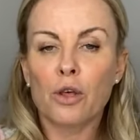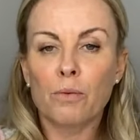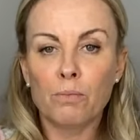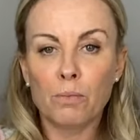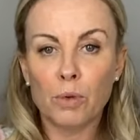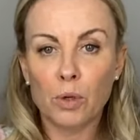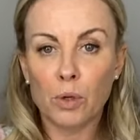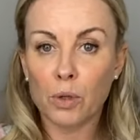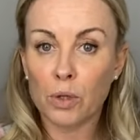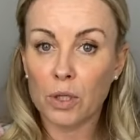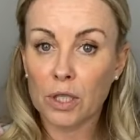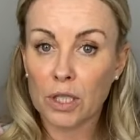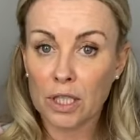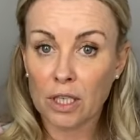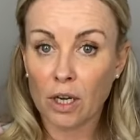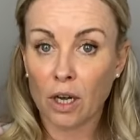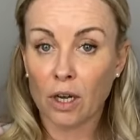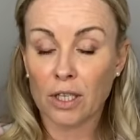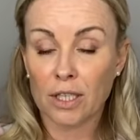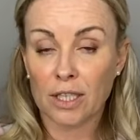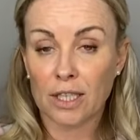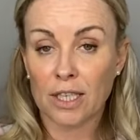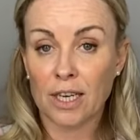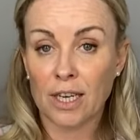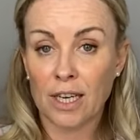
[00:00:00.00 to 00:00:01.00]
the mood
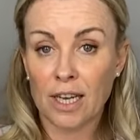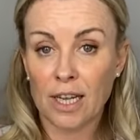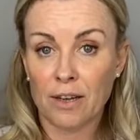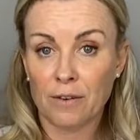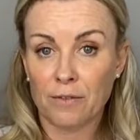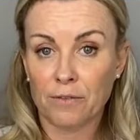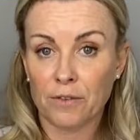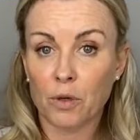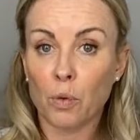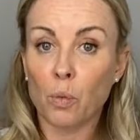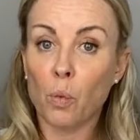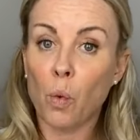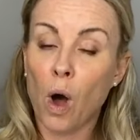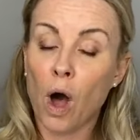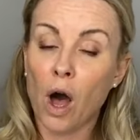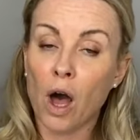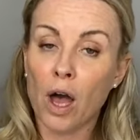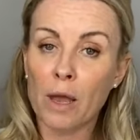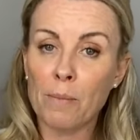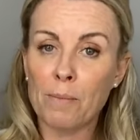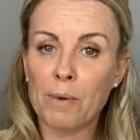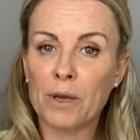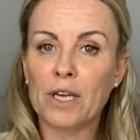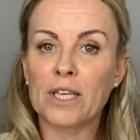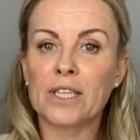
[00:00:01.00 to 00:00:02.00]
starts to lift.
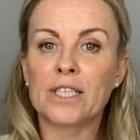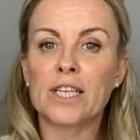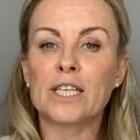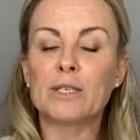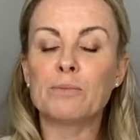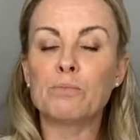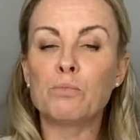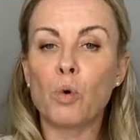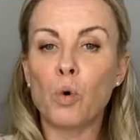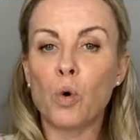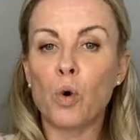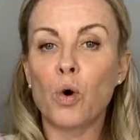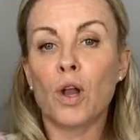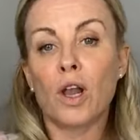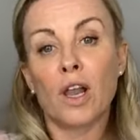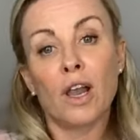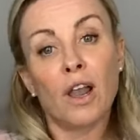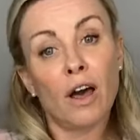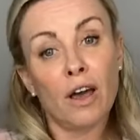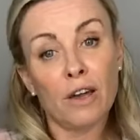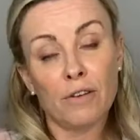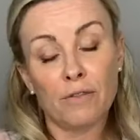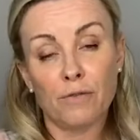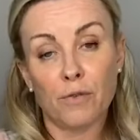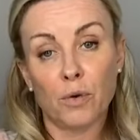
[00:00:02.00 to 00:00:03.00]
Why? Because there's more
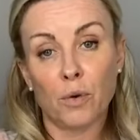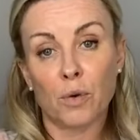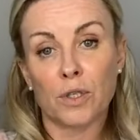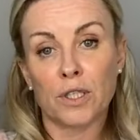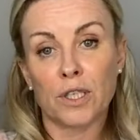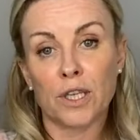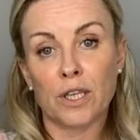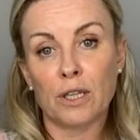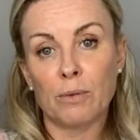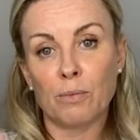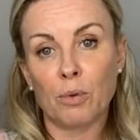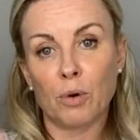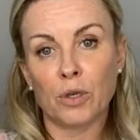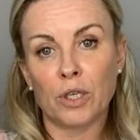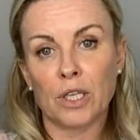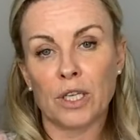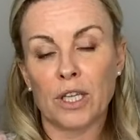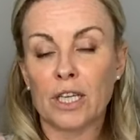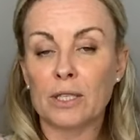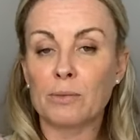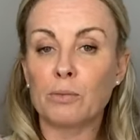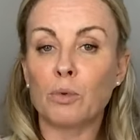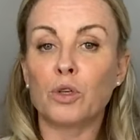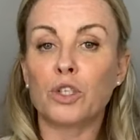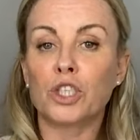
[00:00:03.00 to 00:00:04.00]
life force in the body.
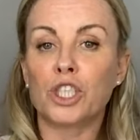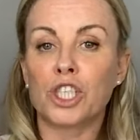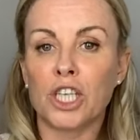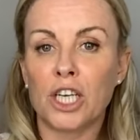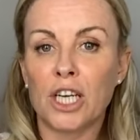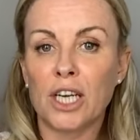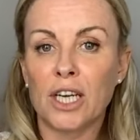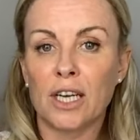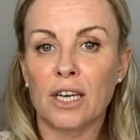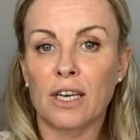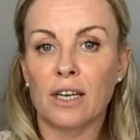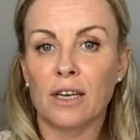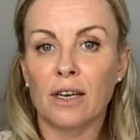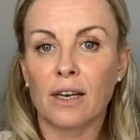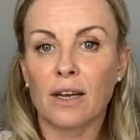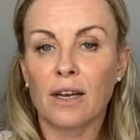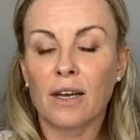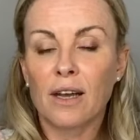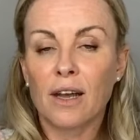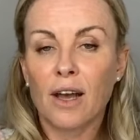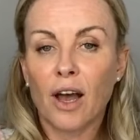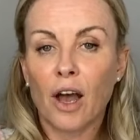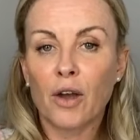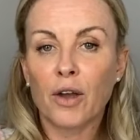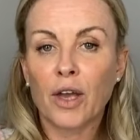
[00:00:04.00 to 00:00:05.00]
There's more chi.
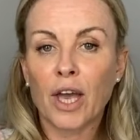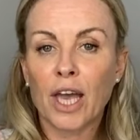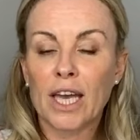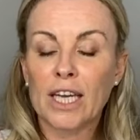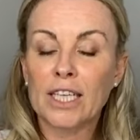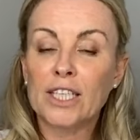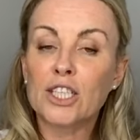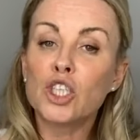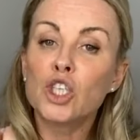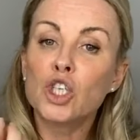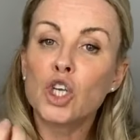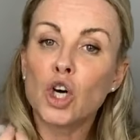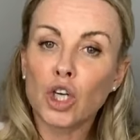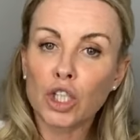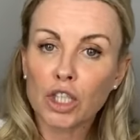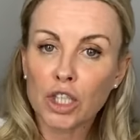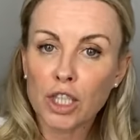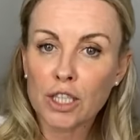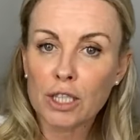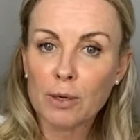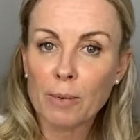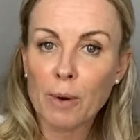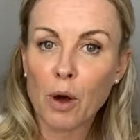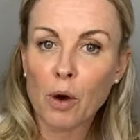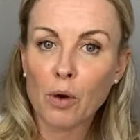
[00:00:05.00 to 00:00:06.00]
Okay, it's not
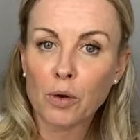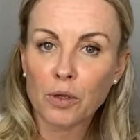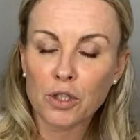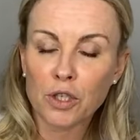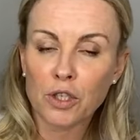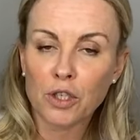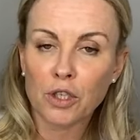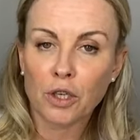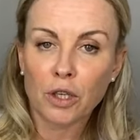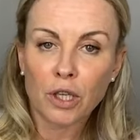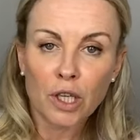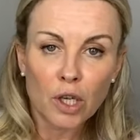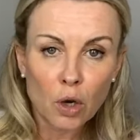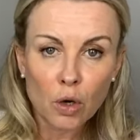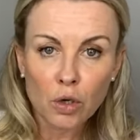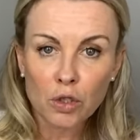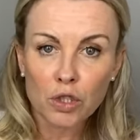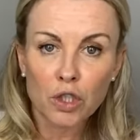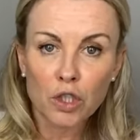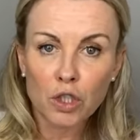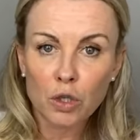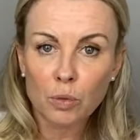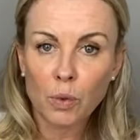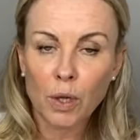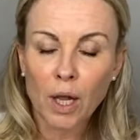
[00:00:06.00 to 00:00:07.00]
just about oxygen. The
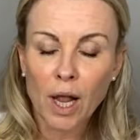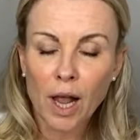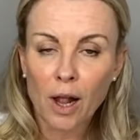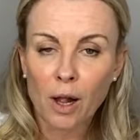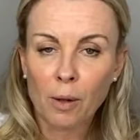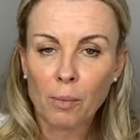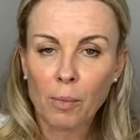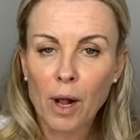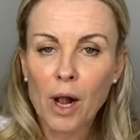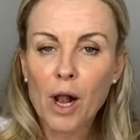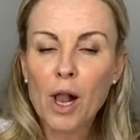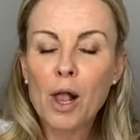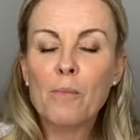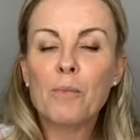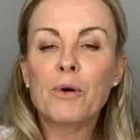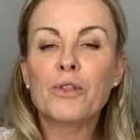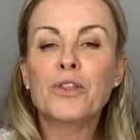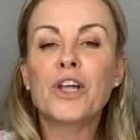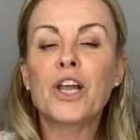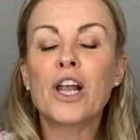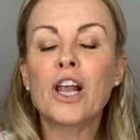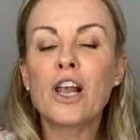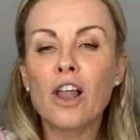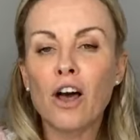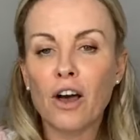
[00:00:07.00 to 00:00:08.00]
oxygen will help,
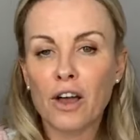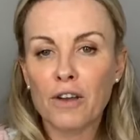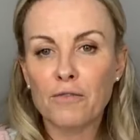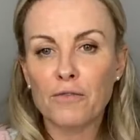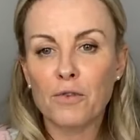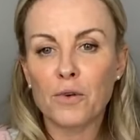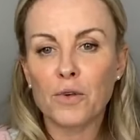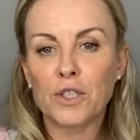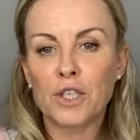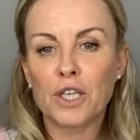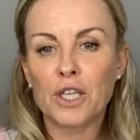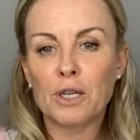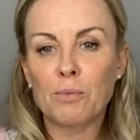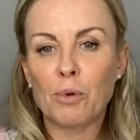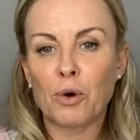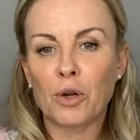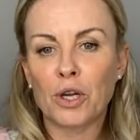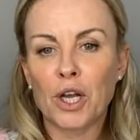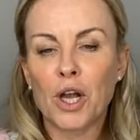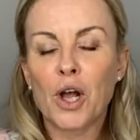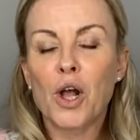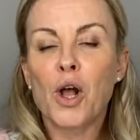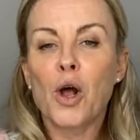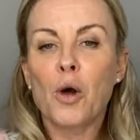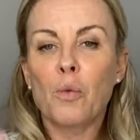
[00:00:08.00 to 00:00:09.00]
but the life force in the
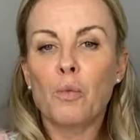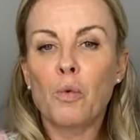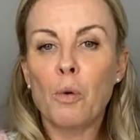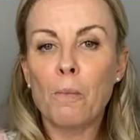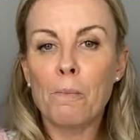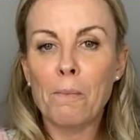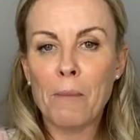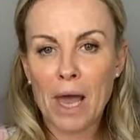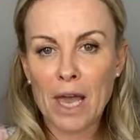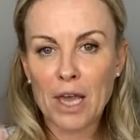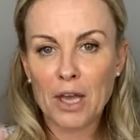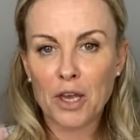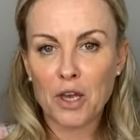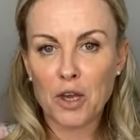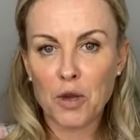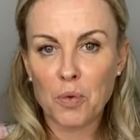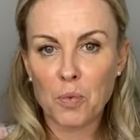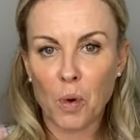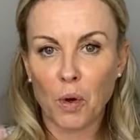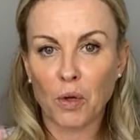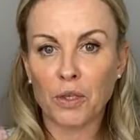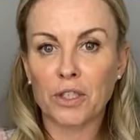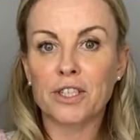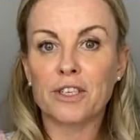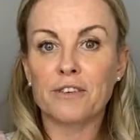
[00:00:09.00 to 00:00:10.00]
body will make
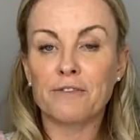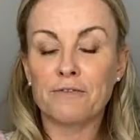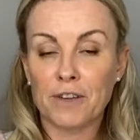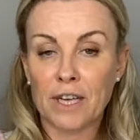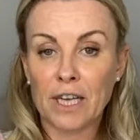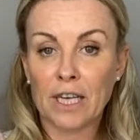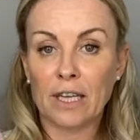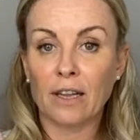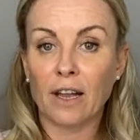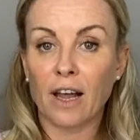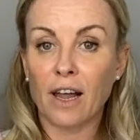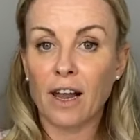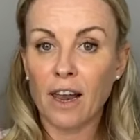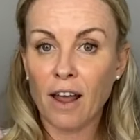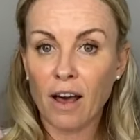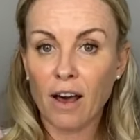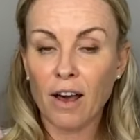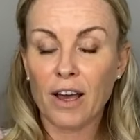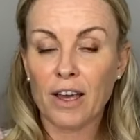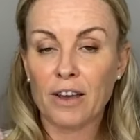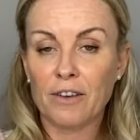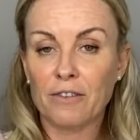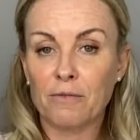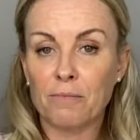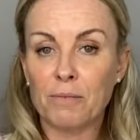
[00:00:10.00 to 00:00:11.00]
you want to feel
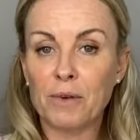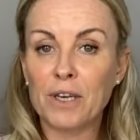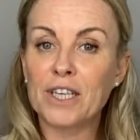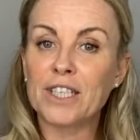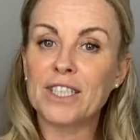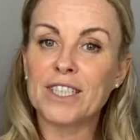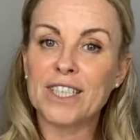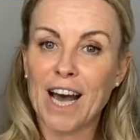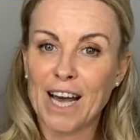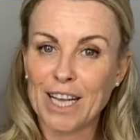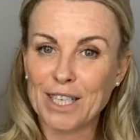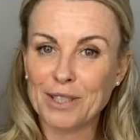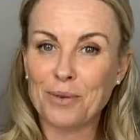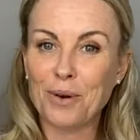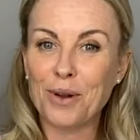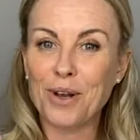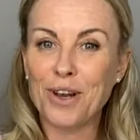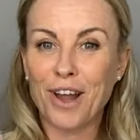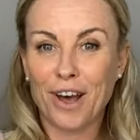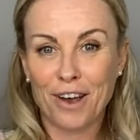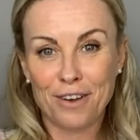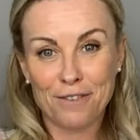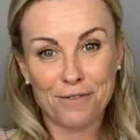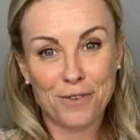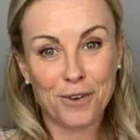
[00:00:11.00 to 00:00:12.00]
alive, because that's
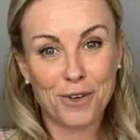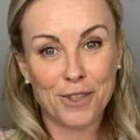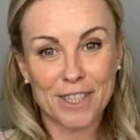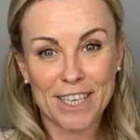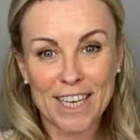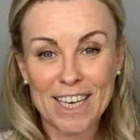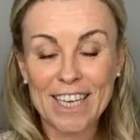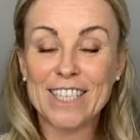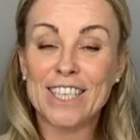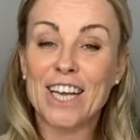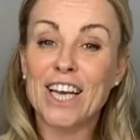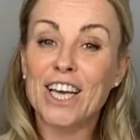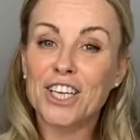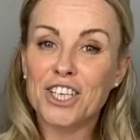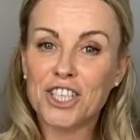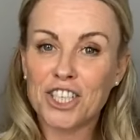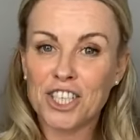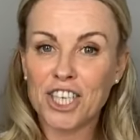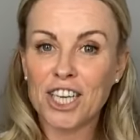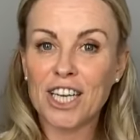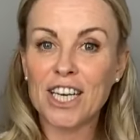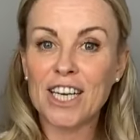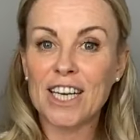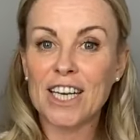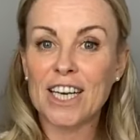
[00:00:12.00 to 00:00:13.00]
what life force is.
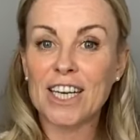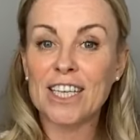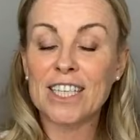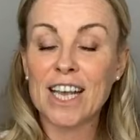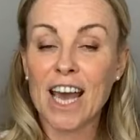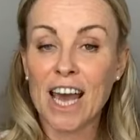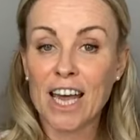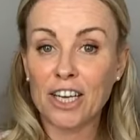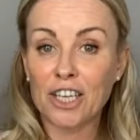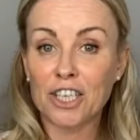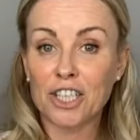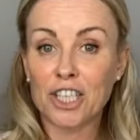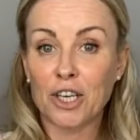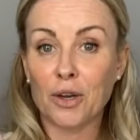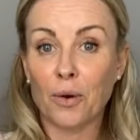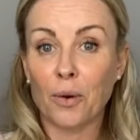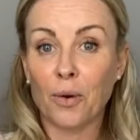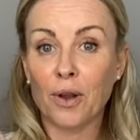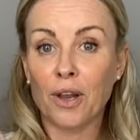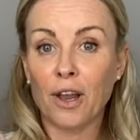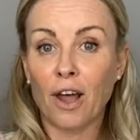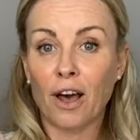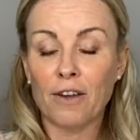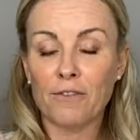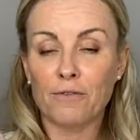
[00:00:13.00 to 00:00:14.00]
Chi is energy
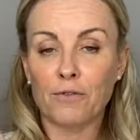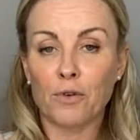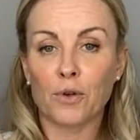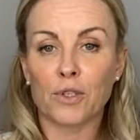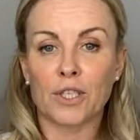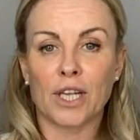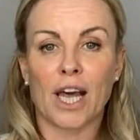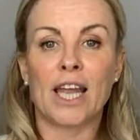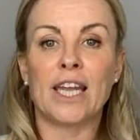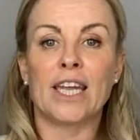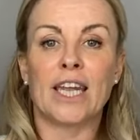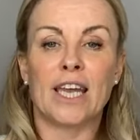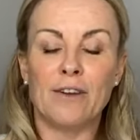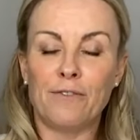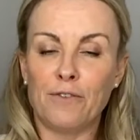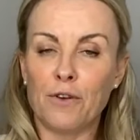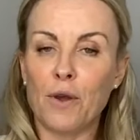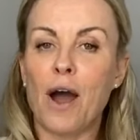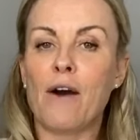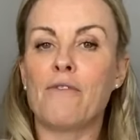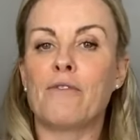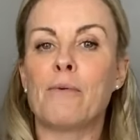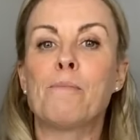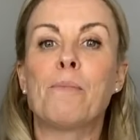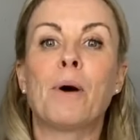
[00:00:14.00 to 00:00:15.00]
or life force. And if
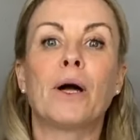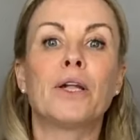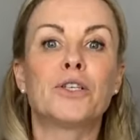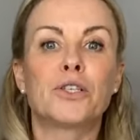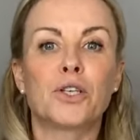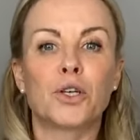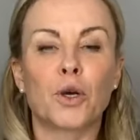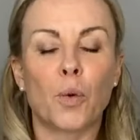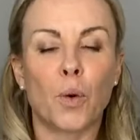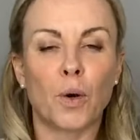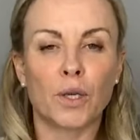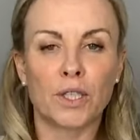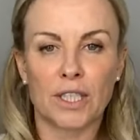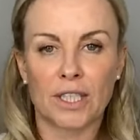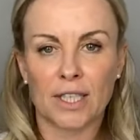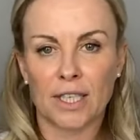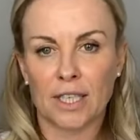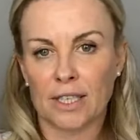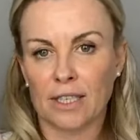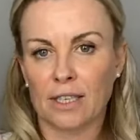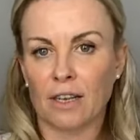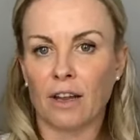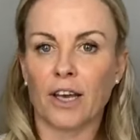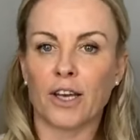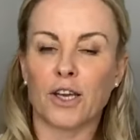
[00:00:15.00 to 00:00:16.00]
you have abundant
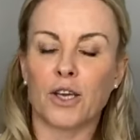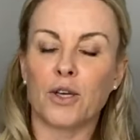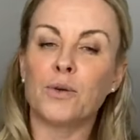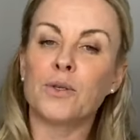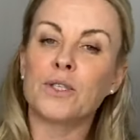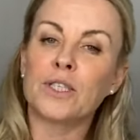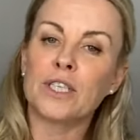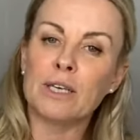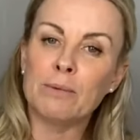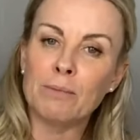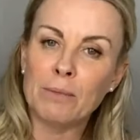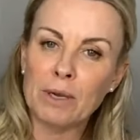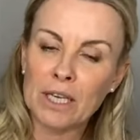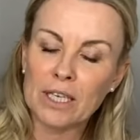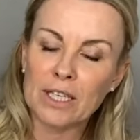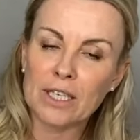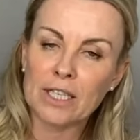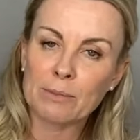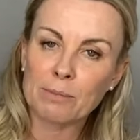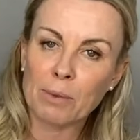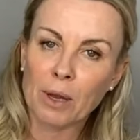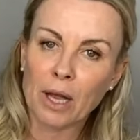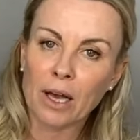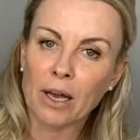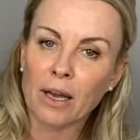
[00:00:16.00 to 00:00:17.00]
quantities like you see me
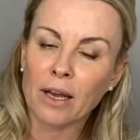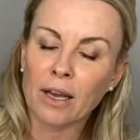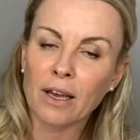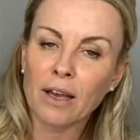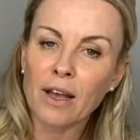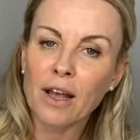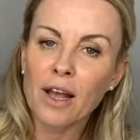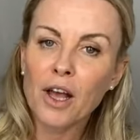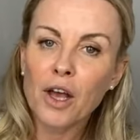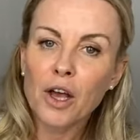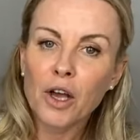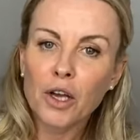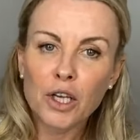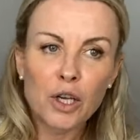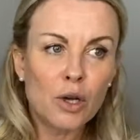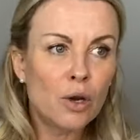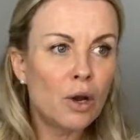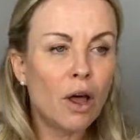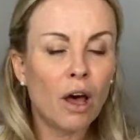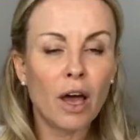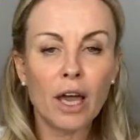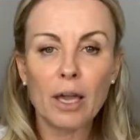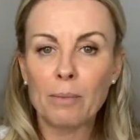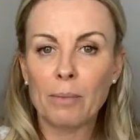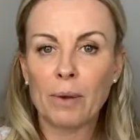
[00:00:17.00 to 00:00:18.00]
displaying,
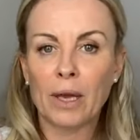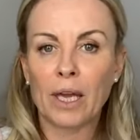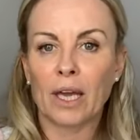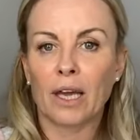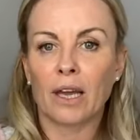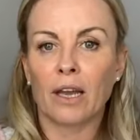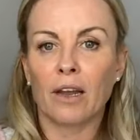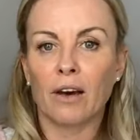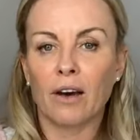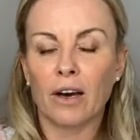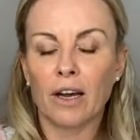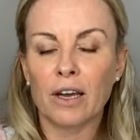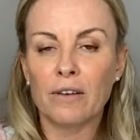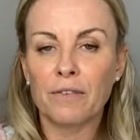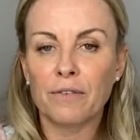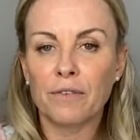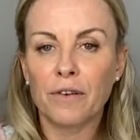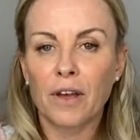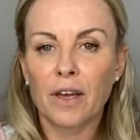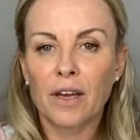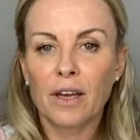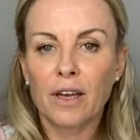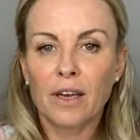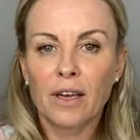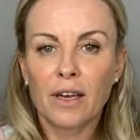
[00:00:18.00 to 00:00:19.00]
you like being alive.